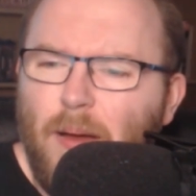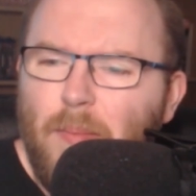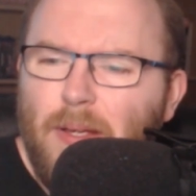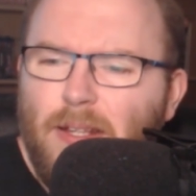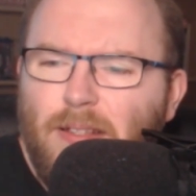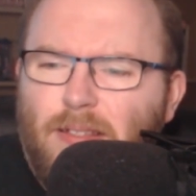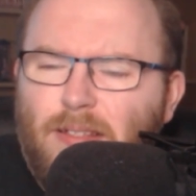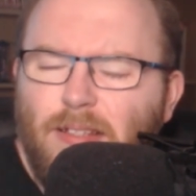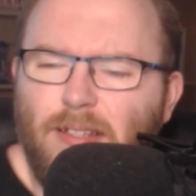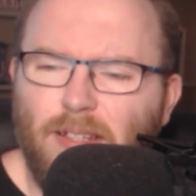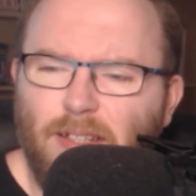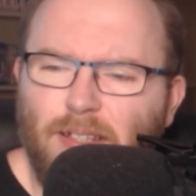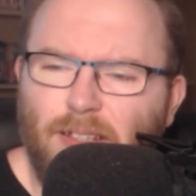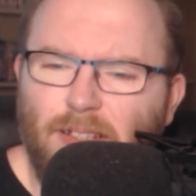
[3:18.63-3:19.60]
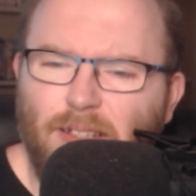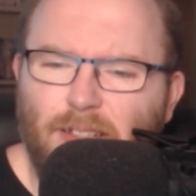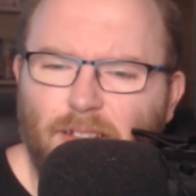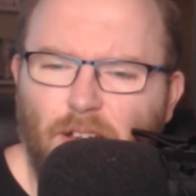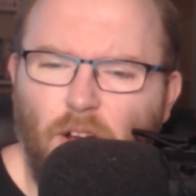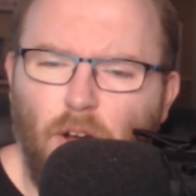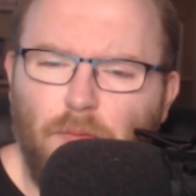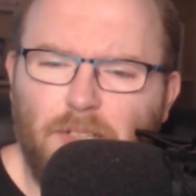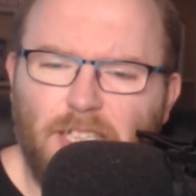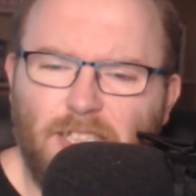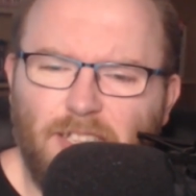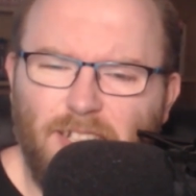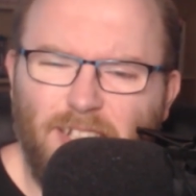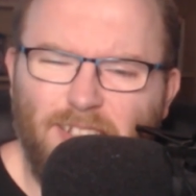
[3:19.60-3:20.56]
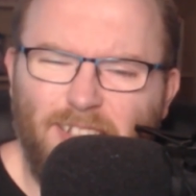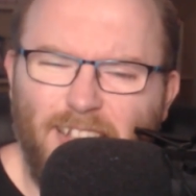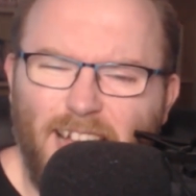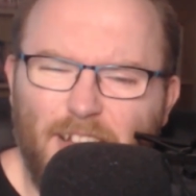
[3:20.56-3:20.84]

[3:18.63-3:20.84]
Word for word: I mean, obviously the